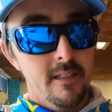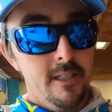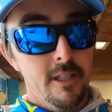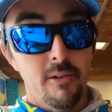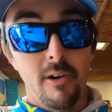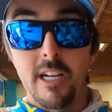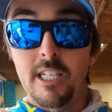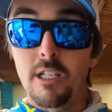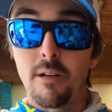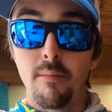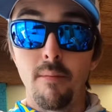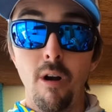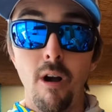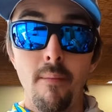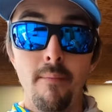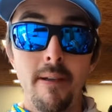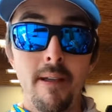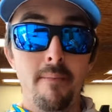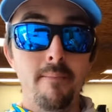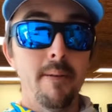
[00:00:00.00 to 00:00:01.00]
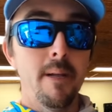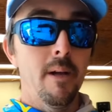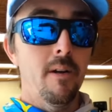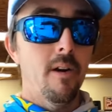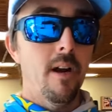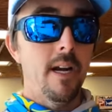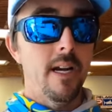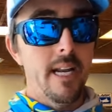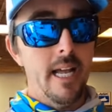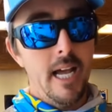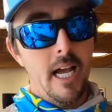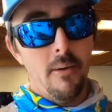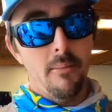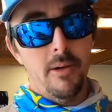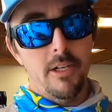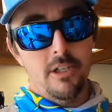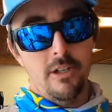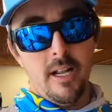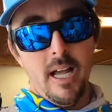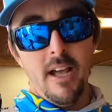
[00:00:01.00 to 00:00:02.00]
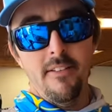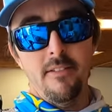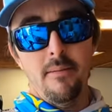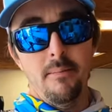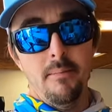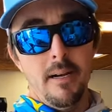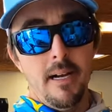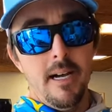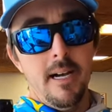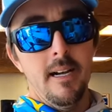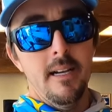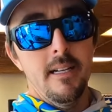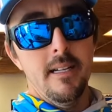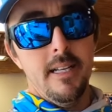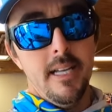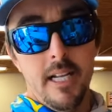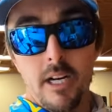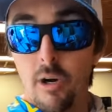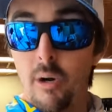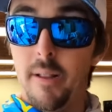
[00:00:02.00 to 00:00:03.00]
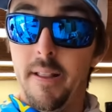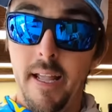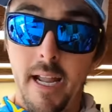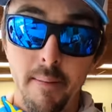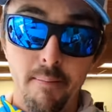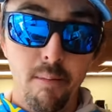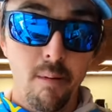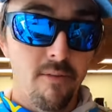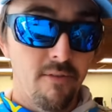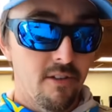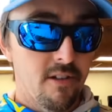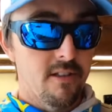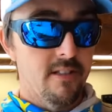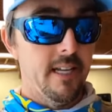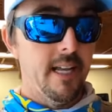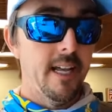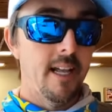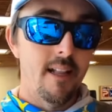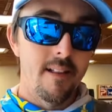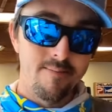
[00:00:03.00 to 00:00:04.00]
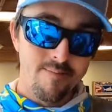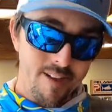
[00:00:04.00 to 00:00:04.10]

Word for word: The rest of them are all being built right now. We should have them uh, in early April for sale.